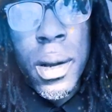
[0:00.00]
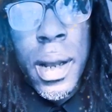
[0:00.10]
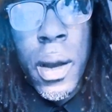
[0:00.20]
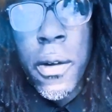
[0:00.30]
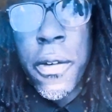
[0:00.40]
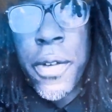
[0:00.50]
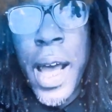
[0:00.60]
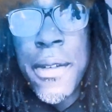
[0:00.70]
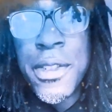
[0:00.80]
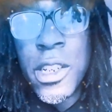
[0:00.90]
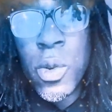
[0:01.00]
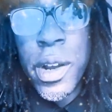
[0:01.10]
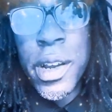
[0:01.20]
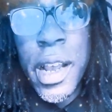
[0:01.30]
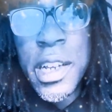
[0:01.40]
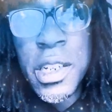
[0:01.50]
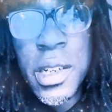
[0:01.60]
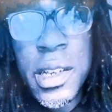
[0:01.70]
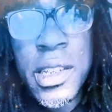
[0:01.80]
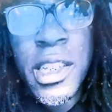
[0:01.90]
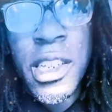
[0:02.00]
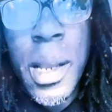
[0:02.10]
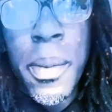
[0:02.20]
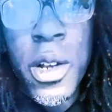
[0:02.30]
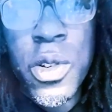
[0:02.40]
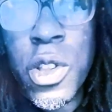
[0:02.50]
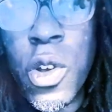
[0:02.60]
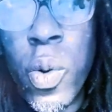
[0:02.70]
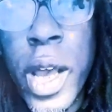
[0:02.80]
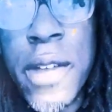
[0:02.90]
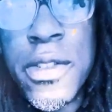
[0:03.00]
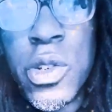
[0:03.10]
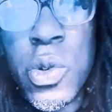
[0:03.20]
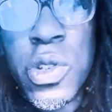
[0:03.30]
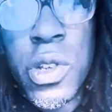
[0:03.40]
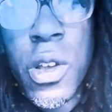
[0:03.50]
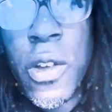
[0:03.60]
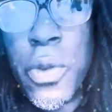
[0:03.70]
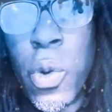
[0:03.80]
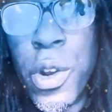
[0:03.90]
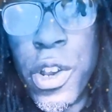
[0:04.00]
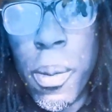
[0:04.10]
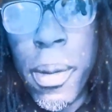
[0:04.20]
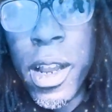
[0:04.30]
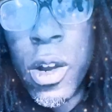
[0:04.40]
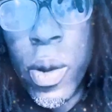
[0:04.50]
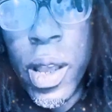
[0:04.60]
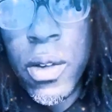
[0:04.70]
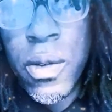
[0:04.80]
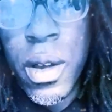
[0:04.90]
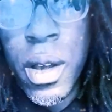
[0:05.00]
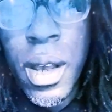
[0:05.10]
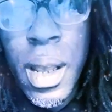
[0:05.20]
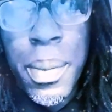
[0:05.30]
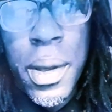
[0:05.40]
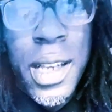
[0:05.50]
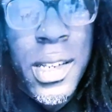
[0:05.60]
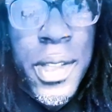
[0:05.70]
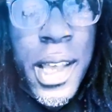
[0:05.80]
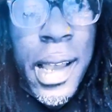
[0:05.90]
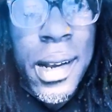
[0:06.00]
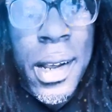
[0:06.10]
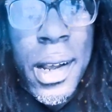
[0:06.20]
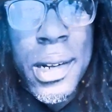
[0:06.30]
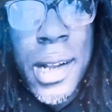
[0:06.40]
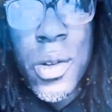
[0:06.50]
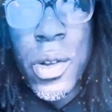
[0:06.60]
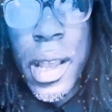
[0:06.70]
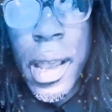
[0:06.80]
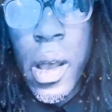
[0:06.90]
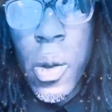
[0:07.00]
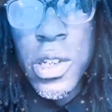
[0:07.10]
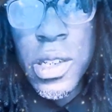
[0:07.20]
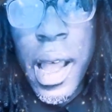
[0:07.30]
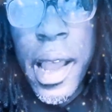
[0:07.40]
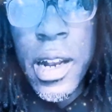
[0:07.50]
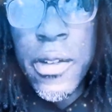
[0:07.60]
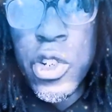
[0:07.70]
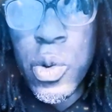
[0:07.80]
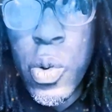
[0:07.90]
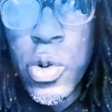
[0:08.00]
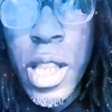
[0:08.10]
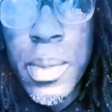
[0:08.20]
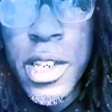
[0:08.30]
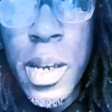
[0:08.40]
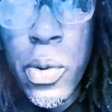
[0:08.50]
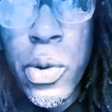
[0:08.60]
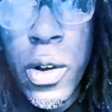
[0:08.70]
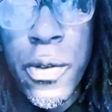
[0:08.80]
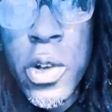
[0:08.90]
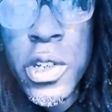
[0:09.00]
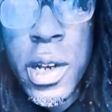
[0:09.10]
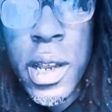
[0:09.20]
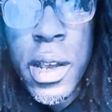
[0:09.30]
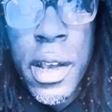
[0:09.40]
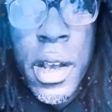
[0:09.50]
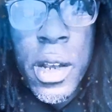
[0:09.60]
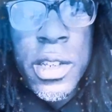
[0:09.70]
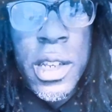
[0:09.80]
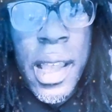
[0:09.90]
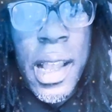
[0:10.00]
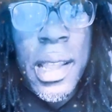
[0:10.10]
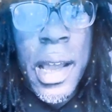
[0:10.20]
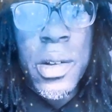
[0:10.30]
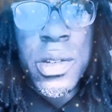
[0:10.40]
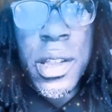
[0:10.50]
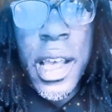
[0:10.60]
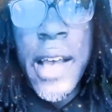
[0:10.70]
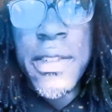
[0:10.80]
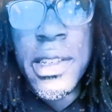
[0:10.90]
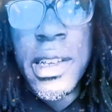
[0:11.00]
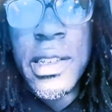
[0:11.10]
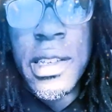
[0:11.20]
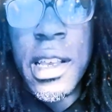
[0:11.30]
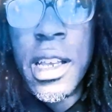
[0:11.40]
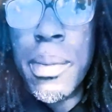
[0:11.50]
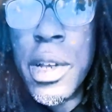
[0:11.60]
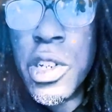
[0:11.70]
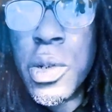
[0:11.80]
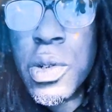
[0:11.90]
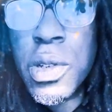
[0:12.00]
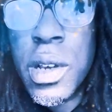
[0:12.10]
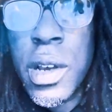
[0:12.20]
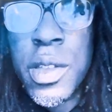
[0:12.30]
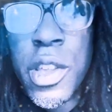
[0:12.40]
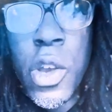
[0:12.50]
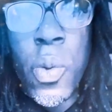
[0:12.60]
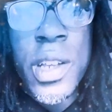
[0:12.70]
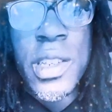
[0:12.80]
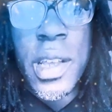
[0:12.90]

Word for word: Now, 5G radiation is similar to the waves used to cook food in your microwave. Because of that, Dr. Yael Stein of Jerusalem's Hebrew University sent a letter to the FCC commissioners, the U.S.